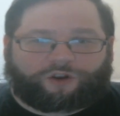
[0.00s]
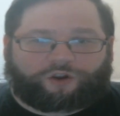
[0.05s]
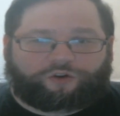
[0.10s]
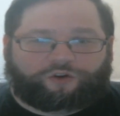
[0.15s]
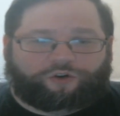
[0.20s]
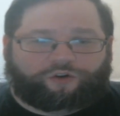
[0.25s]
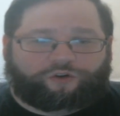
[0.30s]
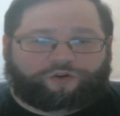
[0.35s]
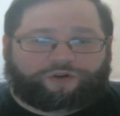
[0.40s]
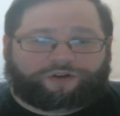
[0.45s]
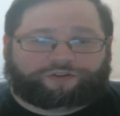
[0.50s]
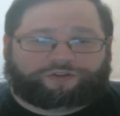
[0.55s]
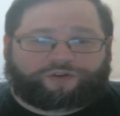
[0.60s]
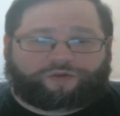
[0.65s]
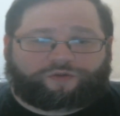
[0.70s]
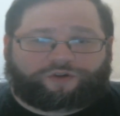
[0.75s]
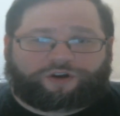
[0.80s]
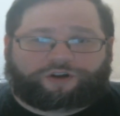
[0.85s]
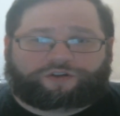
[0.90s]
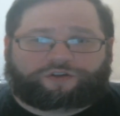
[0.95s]
who is
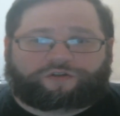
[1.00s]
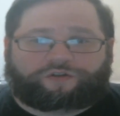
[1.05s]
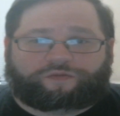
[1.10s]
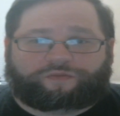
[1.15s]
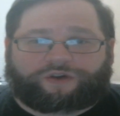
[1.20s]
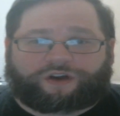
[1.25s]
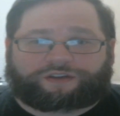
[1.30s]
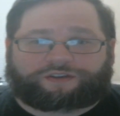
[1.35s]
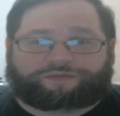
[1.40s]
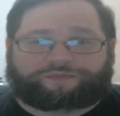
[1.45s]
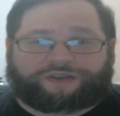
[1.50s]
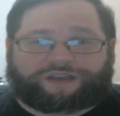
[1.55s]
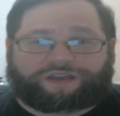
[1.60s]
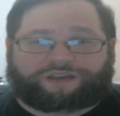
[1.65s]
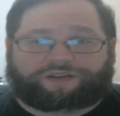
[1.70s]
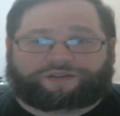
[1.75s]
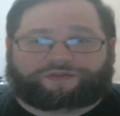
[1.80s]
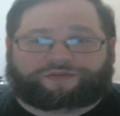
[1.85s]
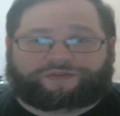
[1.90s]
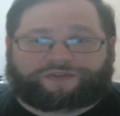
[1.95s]
the one who must be
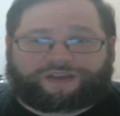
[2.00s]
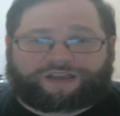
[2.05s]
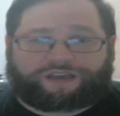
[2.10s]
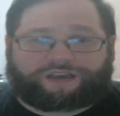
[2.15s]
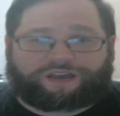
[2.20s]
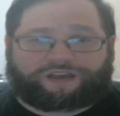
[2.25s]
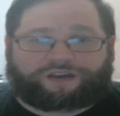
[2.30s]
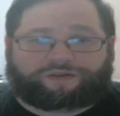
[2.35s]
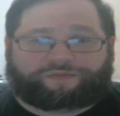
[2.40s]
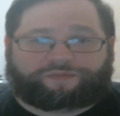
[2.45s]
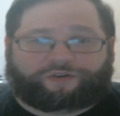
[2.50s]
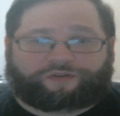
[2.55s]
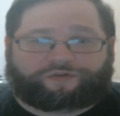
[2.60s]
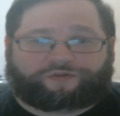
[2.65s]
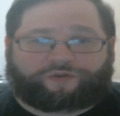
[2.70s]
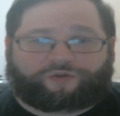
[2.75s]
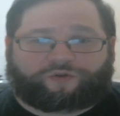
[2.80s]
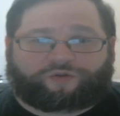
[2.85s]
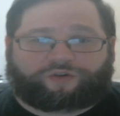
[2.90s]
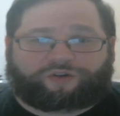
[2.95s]
defeated
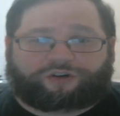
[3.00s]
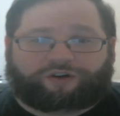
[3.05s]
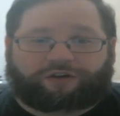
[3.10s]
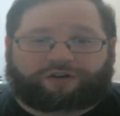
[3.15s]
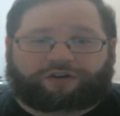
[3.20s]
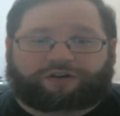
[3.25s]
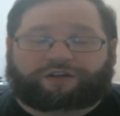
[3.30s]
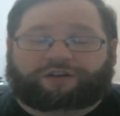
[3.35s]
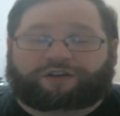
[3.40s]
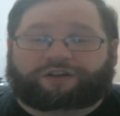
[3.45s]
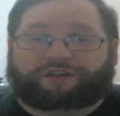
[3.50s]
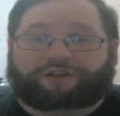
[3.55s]
before